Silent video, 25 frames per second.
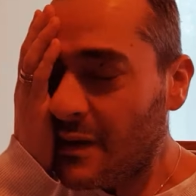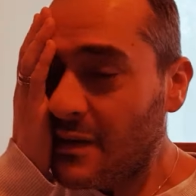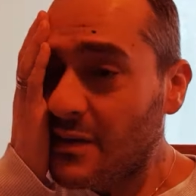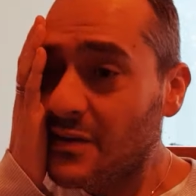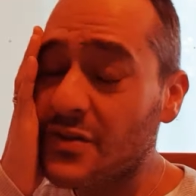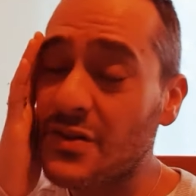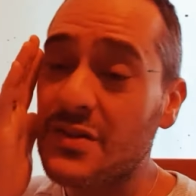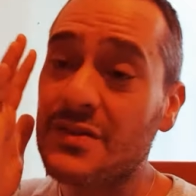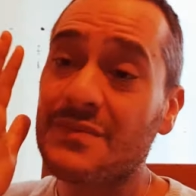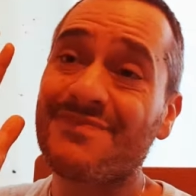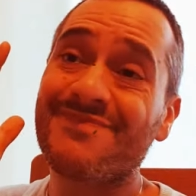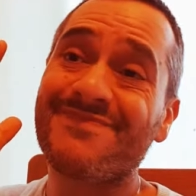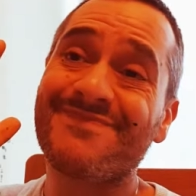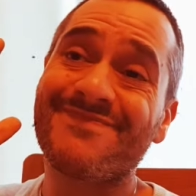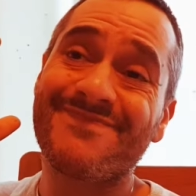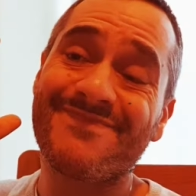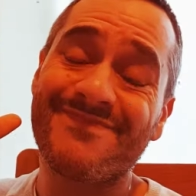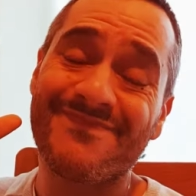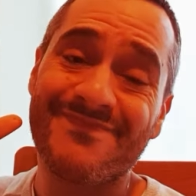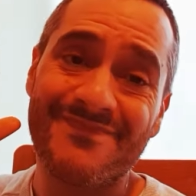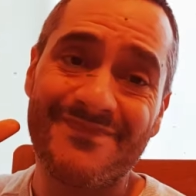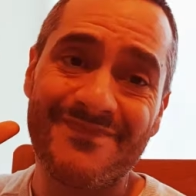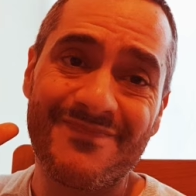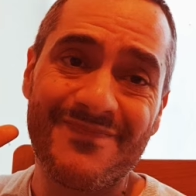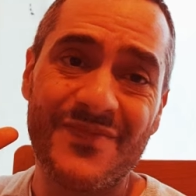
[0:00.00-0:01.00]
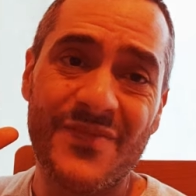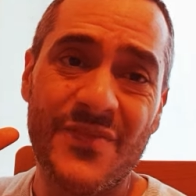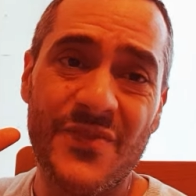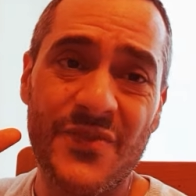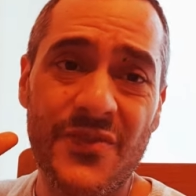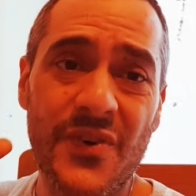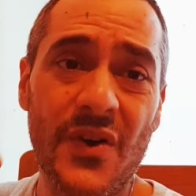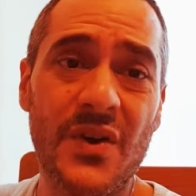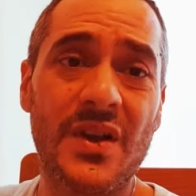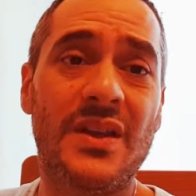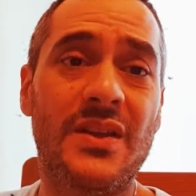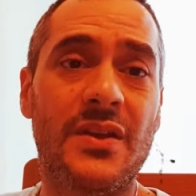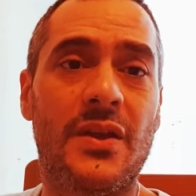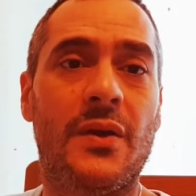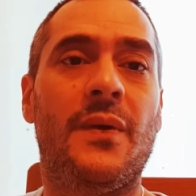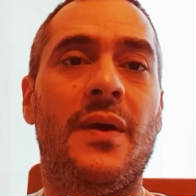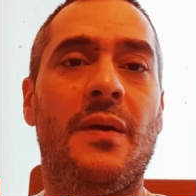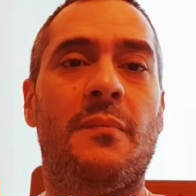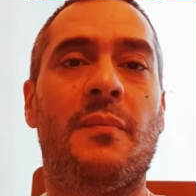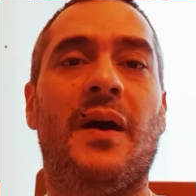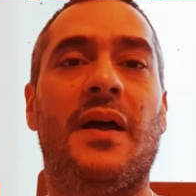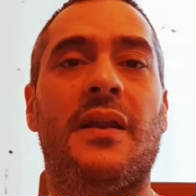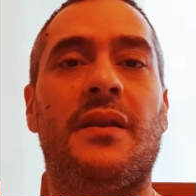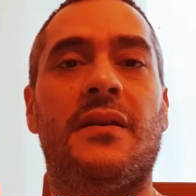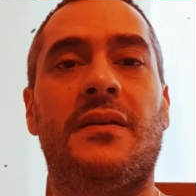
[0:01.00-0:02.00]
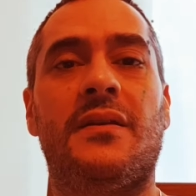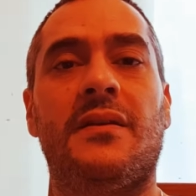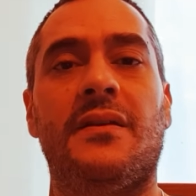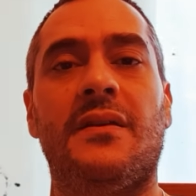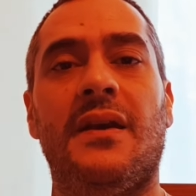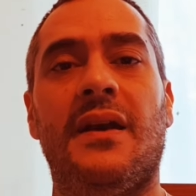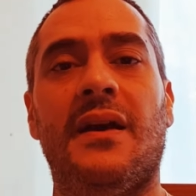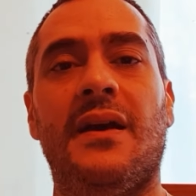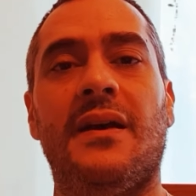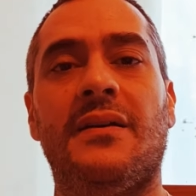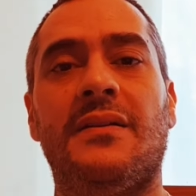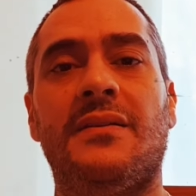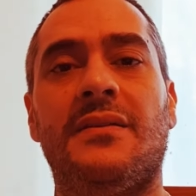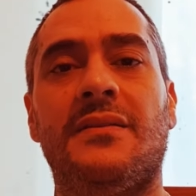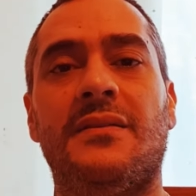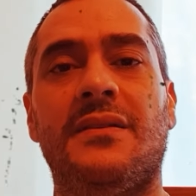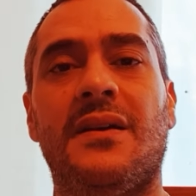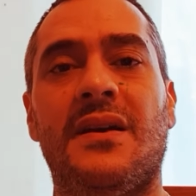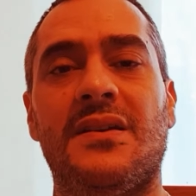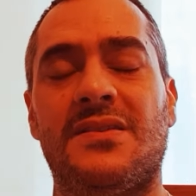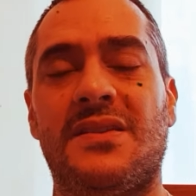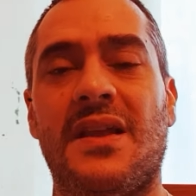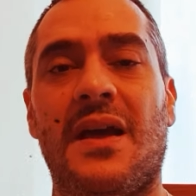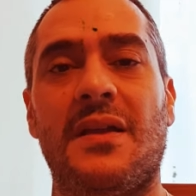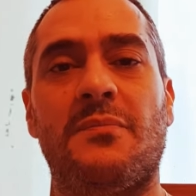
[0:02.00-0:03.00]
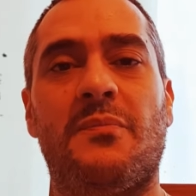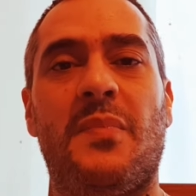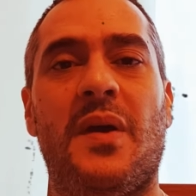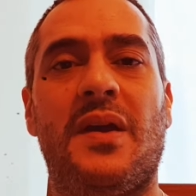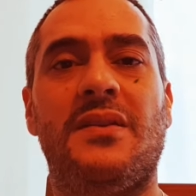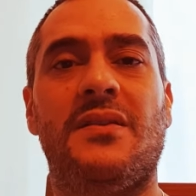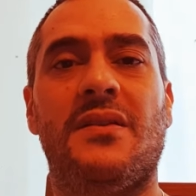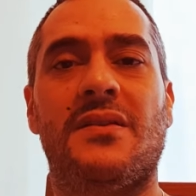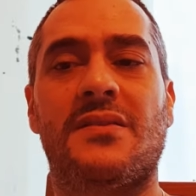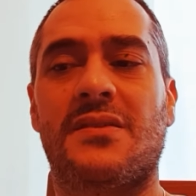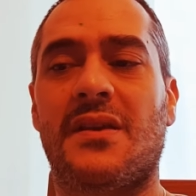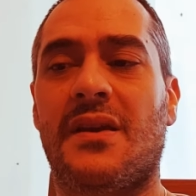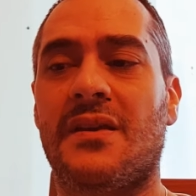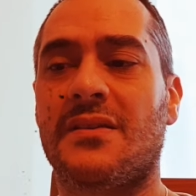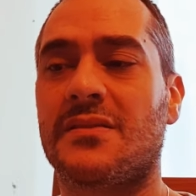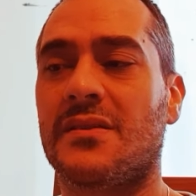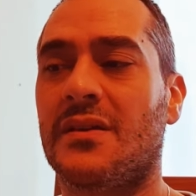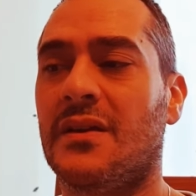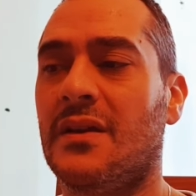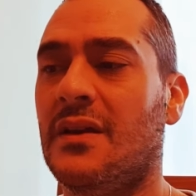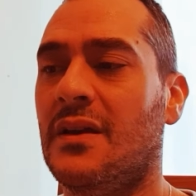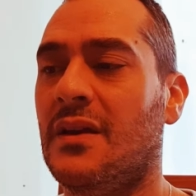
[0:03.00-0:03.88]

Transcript: just fucking do it, man. Yeah, as Dan Pena says.